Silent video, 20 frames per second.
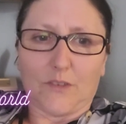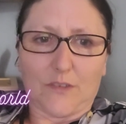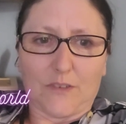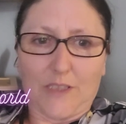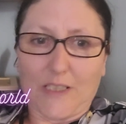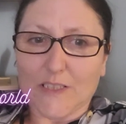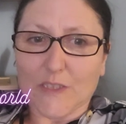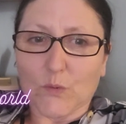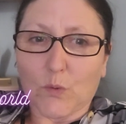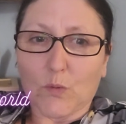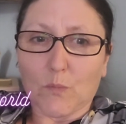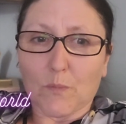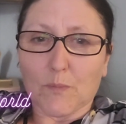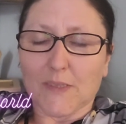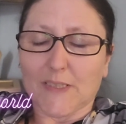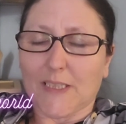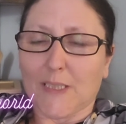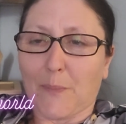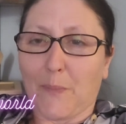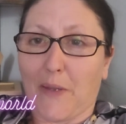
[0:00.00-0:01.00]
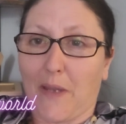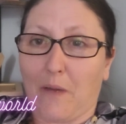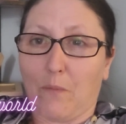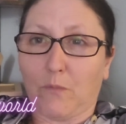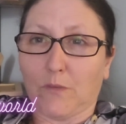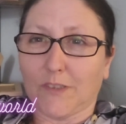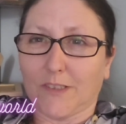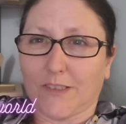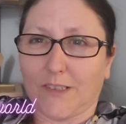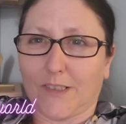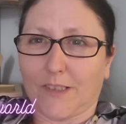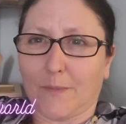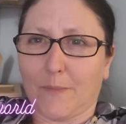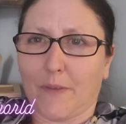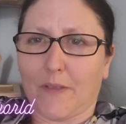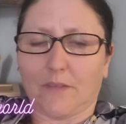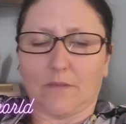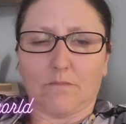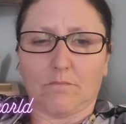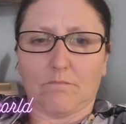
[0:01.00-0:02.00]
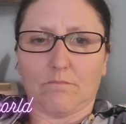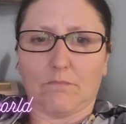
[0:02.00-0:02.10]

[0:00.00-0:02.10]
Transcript: That's what my CPM once said to me.